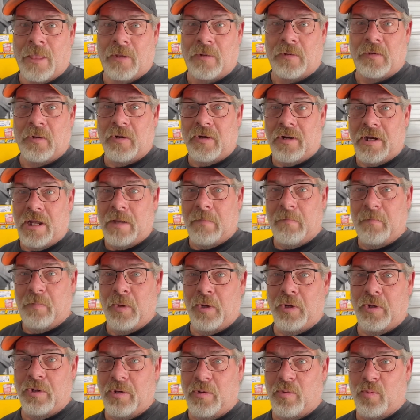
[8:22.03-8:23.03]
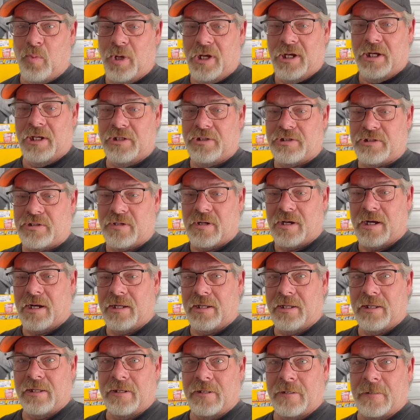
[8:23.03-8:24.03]
you're not putting a windage
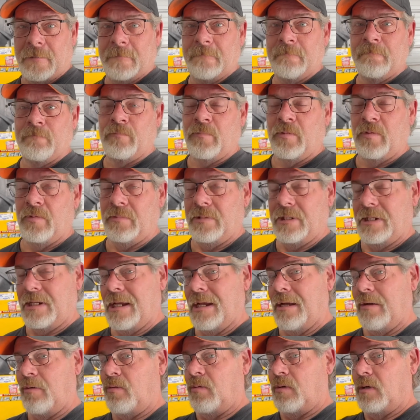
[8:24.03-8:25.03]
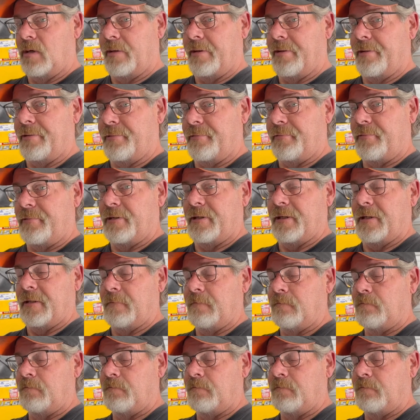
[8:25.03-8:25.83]
tray in it. We got one on the way.